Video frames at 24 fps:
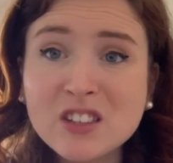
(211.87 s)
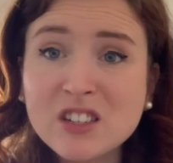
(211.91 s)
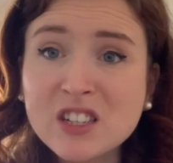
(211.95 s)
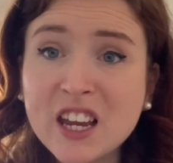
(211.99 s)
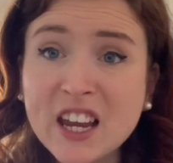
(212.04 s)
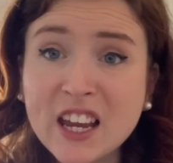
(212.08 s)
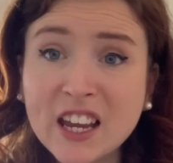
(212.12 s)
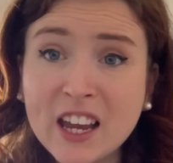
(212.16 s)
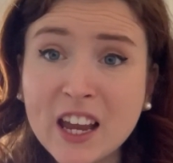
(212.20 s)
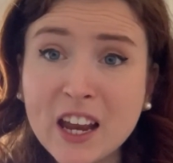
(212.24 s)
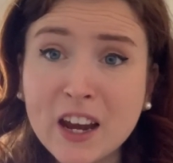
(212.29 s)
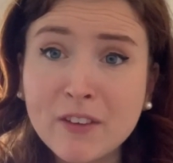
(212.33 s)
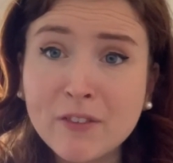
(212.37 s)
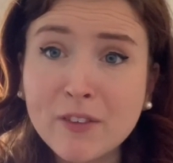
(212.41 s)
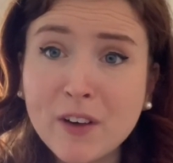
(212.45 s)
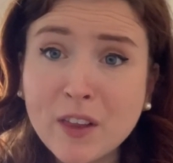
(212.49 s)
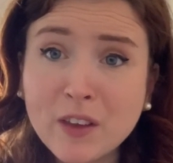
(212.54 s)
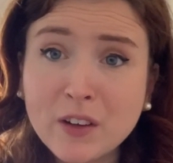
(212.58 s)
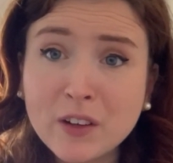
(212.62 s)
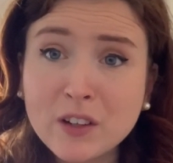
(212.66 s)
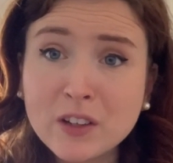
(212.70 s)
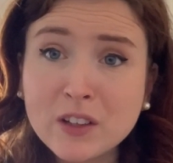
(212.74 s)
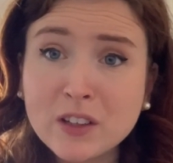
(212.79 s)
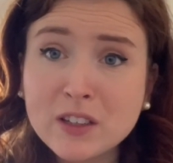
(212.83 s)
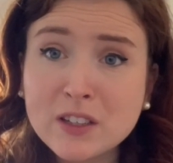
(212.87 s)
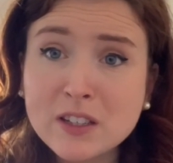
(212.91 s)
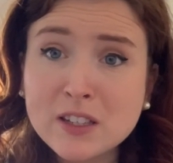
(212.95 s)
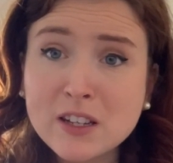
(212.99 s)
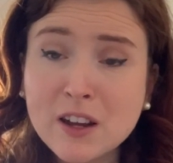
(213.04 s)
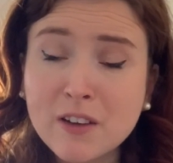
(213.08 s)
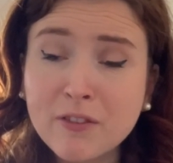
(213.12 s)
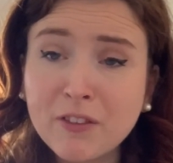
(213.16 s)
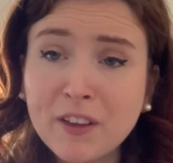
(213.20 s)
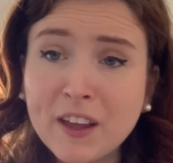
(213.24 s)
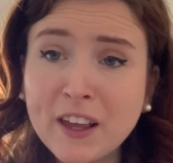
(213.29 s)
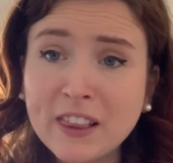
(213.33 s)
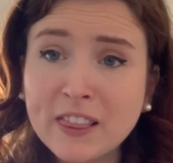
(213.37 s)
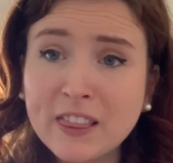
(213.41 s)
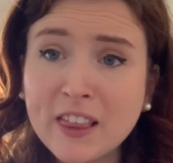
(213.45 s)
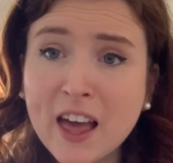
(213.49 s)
take care of other stuff like